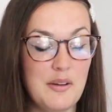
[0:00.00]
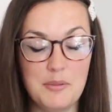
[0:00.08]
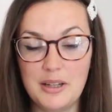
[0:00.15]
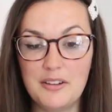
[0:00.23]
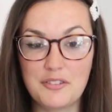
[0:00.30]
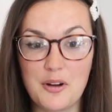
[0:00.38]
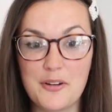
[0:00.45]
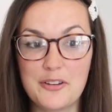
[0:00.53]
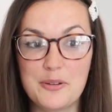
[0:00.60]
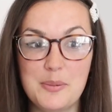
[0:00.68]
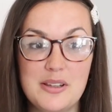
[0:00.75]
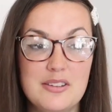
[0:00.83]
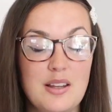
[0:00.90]
will of course
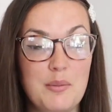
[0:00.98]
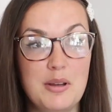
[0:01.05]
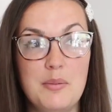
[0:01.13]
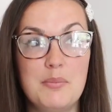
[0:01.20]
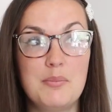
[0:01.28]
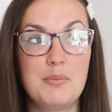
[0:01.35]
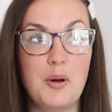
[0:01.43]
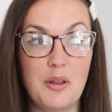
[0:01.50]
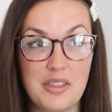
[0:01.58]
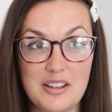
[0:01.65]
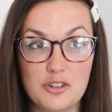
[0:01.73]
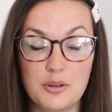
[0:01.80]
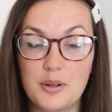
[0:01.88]
be so many more
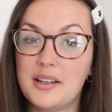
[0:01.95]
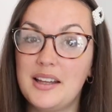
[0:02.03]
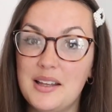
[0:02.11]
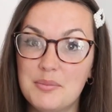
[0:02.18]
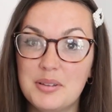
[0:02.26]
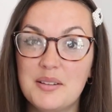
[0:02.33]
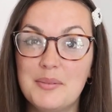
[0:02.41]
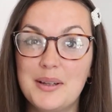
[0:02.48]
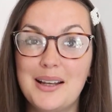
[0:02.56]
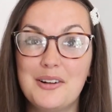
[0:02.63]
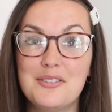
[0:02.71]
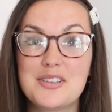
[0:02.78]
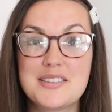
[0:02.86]
things you can
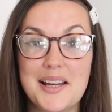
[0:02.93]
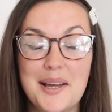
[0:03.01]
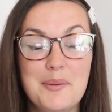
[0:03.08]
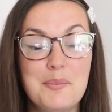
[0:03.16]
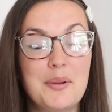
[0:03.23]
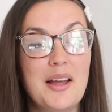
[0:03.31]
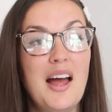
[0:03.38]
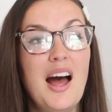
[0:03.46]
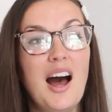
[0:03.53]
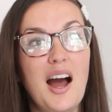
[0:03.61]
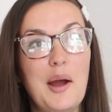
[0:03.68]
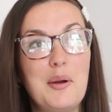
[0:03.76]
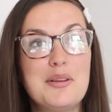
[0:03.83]
implement over time, but
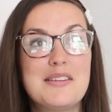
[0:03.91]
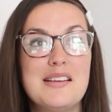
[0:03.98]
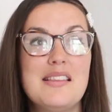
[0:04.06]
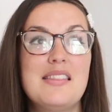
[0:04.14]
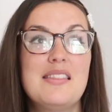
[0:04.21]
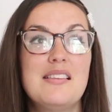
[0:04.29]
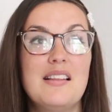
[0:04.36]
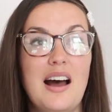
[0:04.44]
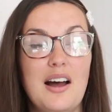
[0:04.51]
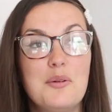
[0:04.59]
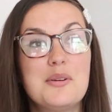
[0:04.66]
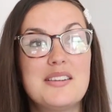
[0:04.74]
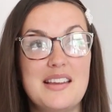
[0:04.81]
I
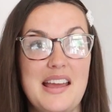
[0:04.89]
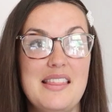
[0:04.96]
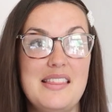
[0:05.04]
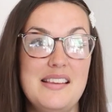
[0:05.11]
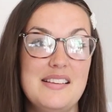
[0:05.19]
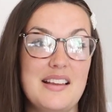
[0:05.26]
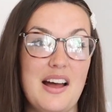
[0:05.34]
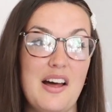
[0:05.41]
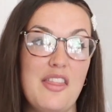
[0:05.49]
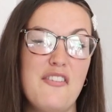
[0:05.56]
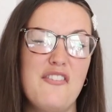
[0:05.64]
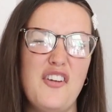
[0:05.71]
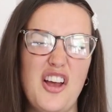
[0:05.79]
would say these are
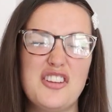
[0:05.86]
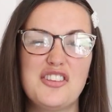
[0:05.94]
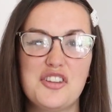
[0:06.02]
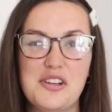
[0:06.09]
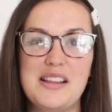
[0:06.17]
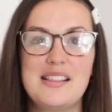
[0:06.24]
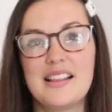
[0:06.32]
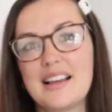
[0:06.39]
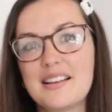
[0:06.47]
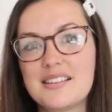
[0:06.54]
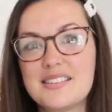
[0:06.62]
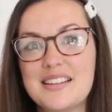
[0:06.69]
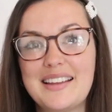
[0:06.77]
the first 3
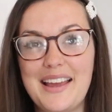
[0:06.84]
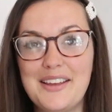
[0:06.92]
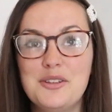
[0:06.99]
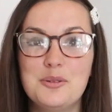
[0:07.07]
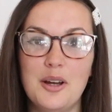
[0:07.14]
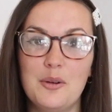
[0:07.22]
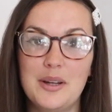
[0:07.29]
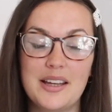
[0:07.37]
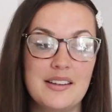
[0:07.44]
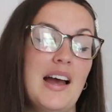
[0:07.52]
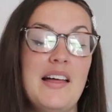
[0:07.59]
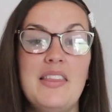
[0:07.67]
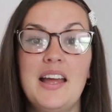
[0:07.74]
things to get you going.
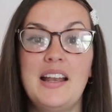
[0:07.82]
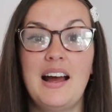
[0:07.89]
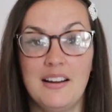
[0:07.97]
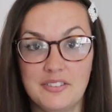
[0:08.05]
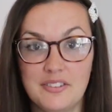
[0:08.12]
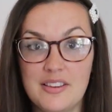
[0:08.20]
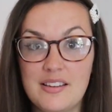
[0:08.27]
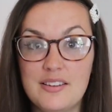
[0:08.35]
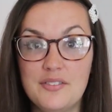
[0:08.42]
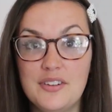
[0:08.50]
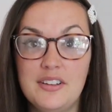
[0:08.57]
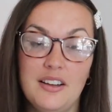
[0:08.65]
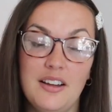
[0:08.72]
And then after this
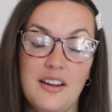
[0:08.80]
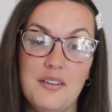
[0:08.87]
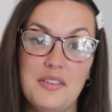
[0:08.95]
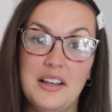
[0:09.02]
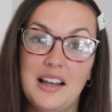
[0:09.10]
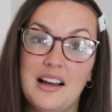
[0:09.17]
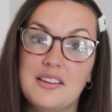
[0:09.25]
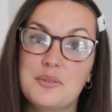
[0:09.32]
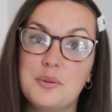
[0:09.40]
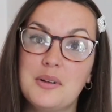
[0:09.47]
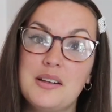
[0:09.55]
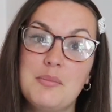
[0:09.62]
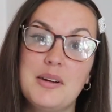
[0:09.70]
video, the last
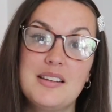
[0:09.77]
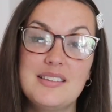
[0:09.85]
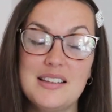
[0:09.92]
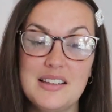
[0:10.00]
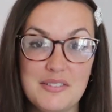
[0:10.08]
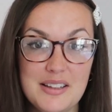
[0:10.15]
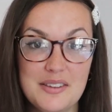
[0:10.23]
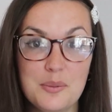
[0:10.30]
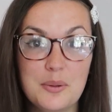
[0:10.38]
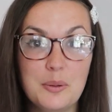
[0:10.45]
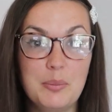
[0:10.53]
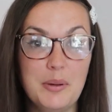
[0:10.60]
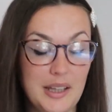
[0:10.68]
one in my series
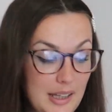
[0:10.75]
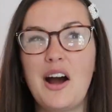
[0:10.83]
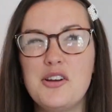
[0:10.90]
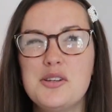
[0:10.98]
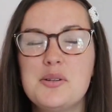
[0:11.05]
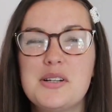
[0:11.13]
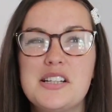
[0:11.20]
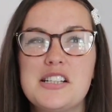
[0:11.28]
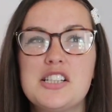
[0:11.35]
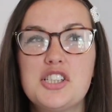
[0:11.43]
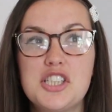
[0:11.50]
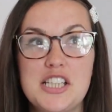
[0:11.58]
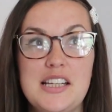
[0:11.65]
will be how you can
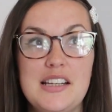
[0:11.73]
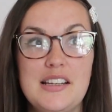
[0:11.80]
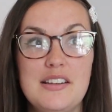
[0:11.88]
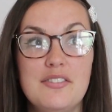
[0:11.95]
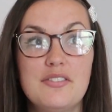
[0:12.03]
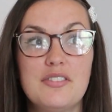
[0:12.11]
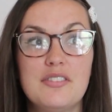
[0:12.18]
achieve